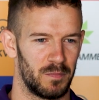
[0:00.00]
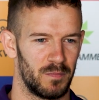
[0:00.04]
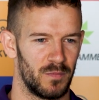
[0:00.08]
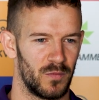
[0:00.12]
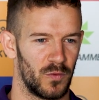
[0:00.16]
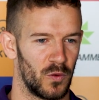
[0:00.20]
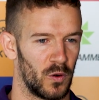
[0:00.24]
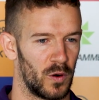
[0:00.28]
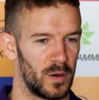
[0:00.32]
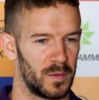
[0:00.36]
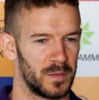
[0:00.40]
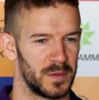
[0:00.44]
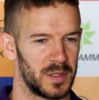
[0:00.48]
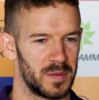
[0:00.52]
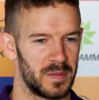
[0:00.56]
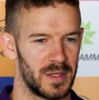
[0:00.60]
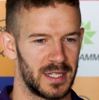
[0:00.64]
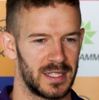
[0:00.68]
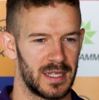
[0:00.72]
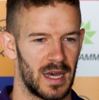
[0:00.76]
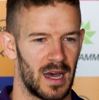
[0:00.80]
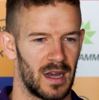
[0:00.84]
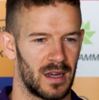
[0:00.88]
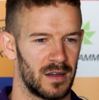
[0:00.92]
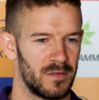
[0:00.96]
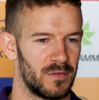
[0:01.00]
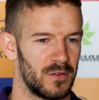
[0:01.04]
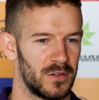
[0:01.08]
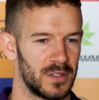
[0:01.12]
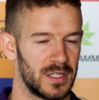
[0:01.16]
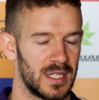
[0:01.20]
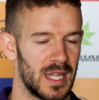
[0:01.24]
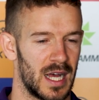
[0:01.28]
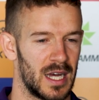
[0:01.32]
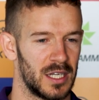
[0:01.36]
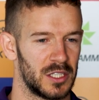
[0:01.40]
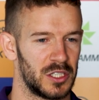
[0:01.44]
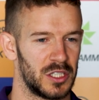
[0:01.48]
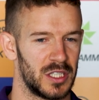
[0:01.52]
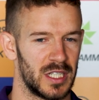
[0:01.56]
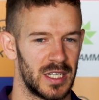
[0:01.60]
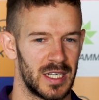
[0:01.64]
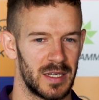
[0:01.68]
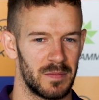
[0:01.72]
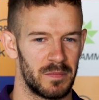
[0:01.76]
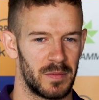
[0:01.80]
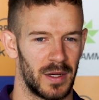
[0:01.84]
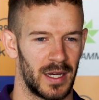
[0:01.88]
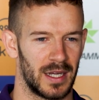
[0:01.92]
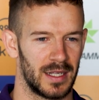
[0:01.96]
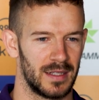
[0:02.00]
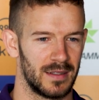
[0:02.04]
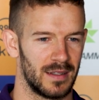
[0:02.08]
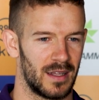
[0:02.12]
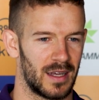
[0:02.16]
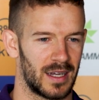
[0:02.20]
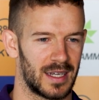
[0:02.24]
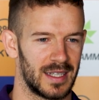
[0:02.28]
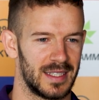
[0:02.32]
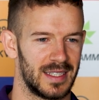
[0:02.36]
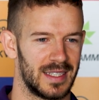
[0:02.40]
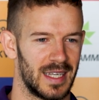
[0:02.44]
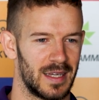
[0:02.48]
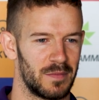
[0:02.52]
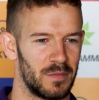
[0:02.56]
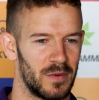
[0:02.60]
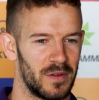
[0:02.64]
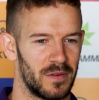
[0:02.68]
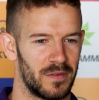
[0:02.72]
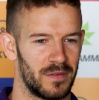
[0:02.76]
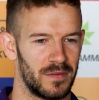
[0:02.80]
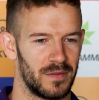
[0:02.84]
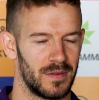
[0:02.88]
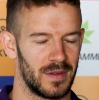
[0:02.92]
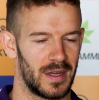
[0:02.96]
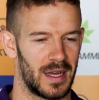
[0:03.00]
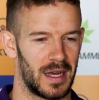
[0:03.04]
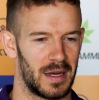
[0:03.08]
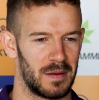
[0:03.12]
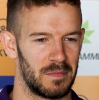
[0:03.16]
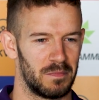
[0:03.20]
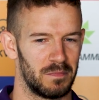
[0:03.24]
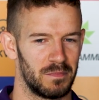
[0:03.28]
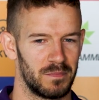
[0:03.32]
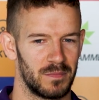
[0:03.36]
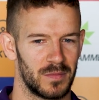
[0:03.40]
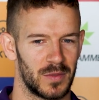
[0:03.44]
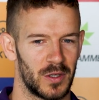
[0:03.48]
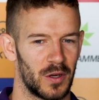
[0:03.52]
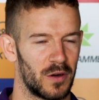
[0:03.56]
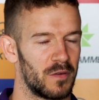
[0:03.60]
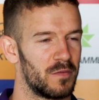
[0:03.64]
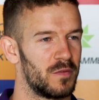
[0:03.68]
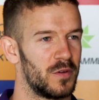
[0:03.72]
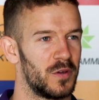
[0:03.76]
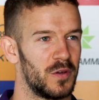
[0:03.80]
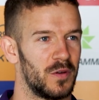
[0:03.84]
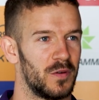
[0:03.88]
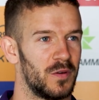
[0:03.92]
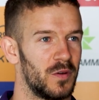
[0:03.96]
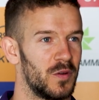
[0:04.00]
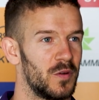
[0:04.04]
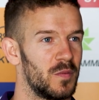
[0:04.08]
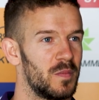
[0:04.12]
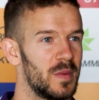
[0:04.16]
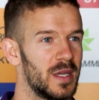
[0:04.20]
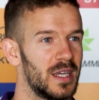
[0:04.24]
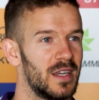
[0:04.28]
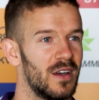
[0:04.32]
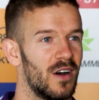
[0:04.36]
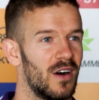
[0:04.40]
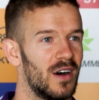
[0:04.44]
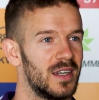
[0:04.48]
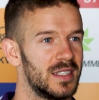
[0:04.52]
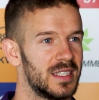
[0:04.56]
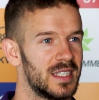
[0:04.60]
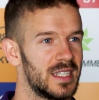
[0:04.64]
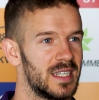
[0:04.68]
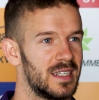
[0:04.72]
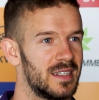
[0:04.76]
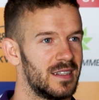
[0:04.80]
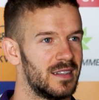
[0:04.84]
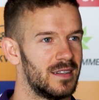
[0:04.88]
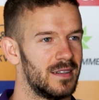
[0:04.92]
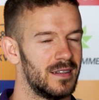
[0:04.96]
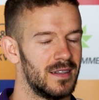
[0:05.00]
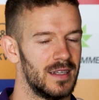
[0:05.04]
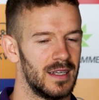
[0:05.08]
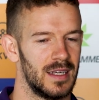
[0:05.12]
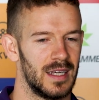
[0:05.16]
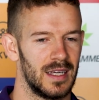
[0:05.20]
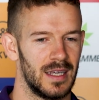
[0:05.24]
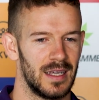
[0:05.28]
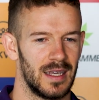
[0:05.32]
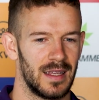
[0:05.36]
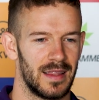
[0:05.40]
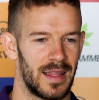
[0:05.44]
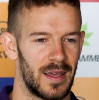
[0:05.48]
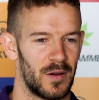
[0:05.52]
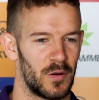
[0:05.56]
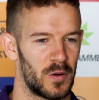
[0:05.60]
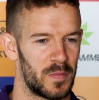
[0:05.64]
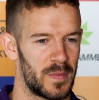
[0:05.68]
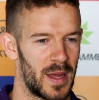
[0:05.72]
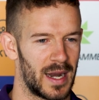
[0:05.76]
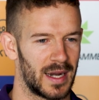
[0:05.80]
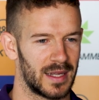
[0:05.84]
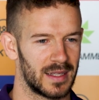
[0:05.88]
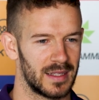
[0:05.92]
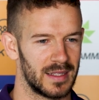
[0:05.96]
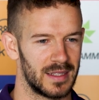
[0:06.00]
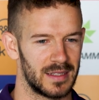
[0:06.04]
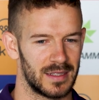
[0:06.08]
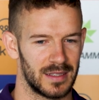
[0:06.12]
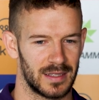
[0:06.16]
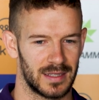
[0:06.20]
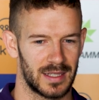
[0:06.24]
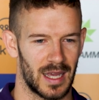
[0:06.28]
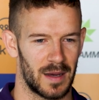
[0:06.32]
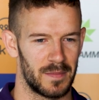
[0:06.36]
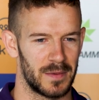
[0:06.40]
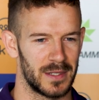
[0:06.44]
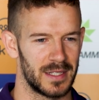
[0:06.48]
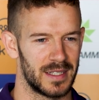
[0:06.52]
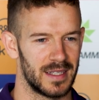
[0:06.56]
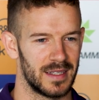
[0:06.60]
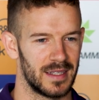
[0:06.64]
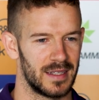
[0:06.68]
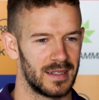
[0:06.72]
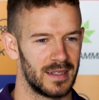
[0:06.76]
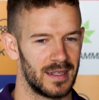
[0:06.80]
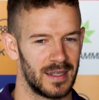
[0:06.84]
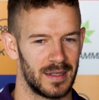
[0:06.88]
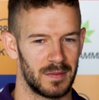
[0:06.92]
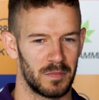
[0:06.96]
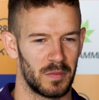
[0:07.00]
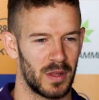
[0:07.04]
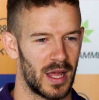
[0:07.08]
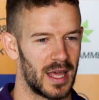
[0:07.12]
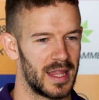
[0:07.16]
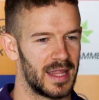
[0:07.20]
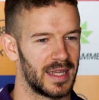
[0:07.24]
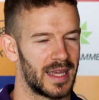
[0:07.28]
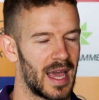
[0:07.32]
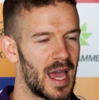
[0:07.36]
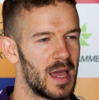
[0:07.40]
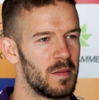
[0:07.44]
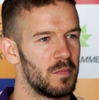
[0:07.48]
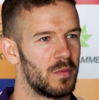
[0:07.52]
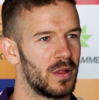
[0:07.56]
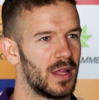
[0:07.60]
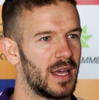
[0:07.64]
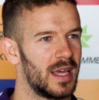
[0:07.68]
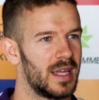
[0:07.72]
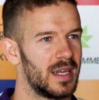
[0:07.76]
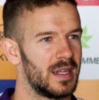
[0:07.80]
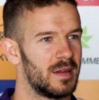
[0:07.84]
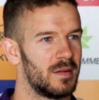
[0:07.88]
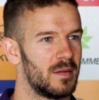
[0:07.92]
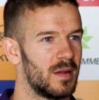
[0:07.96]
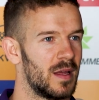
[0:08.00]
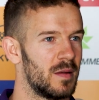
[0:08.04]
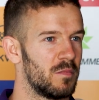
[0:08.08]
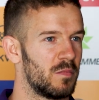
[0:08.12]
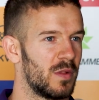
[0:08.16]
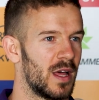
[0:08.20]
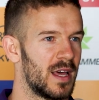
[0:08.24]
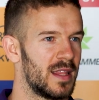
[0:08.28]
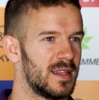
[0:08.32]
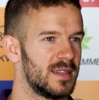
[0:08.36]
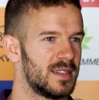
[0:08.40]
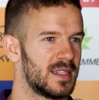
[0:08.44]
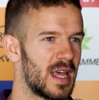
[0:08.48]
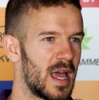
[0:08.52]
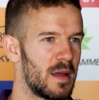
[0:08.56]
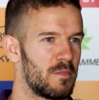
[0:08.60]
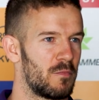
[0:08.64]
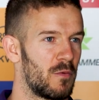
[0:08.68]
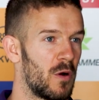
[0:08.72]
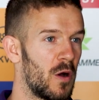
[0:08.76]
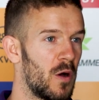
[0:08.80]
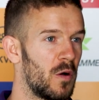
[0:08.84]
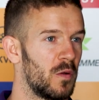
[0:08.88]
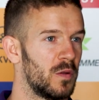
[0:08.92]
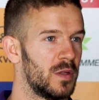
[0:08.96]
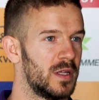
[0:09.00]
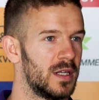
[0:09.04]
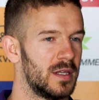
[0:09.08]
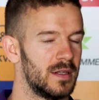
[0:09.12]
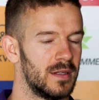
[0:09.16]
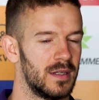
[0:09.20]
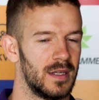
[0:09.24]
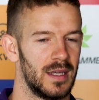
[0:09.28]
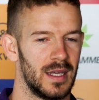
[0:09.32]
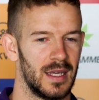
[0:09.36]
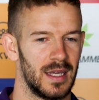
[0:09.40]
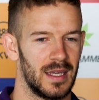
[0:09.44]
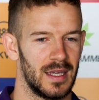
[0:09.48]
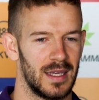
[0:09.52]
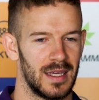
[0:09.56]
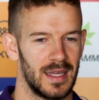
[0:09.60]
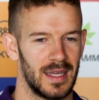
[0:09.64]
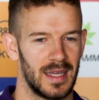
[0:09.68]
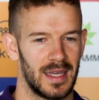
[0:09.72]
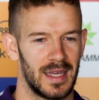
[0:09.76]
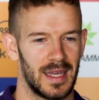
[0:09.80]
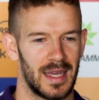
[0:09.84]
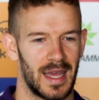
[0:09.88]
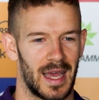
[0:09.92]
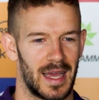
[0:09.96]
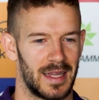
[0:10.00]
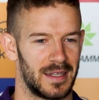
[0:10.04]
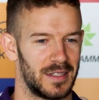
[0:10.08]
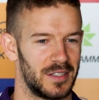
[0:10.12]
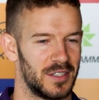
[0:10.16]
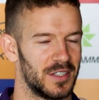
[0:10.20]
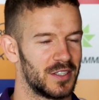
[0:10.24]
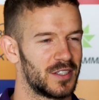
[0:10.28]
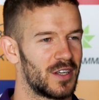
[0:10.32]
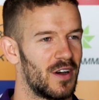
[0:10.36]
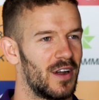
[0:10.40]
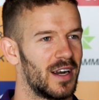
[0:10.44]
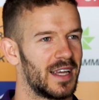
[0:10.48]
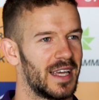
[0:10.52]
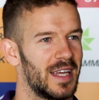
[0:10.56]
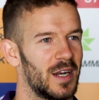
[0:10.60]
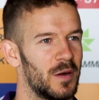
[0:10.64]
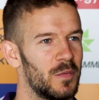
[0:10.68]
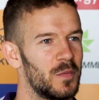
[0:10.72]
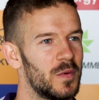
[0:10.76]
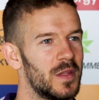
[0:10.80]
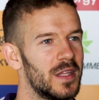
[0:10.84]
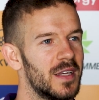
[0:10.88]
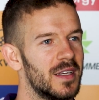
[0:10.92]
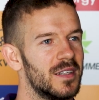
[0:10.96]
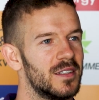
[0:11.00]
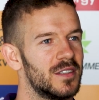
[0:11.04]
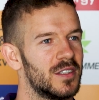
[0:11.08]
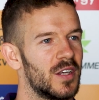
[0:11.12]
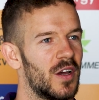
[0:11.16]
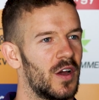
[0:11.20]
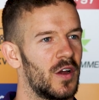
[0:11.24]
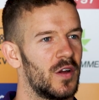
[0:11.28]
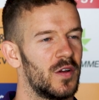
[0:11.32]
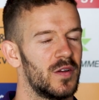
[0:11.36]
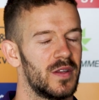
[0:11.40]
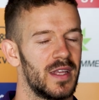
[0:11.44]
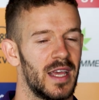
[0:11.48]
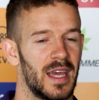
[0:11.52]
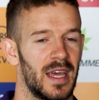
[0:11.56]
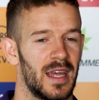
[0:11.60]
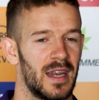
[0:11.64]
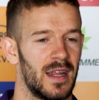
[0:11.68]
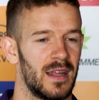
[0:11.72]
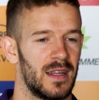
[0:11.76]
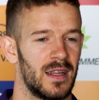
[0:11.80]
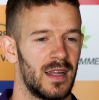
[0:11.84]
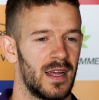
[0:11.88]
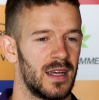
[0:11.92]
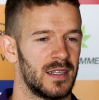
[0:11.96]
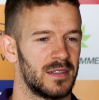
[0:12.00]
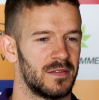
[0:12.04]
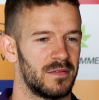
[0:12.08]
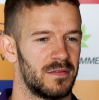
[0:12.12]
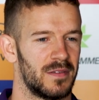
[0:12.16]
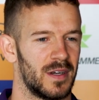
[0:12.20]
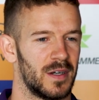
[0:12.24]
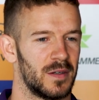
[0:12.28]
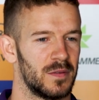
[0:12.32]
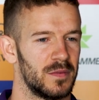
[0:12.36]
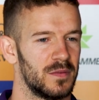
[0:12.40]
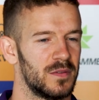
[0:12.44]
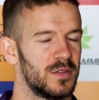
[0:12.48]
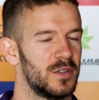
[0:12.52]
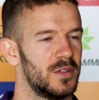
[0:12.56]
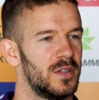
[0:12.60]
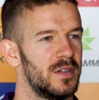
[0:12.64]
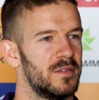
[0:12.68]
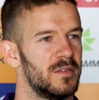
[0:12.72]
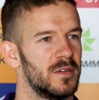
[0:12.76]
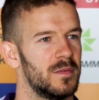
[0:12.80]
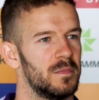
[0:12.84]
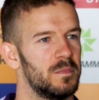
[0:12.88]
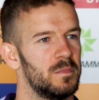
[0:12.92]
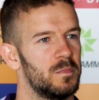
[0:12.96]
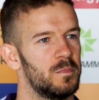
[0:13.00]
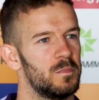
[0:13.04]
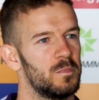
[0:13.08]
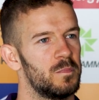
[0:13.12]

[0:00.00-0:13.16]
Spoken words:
Rory was a big target for us last year, but like I said, we've got a few new big guys in, and they automatically just come into and play the game plan and play the same role, and you just kind of get on with it. So yeah, it hasn't felt too different.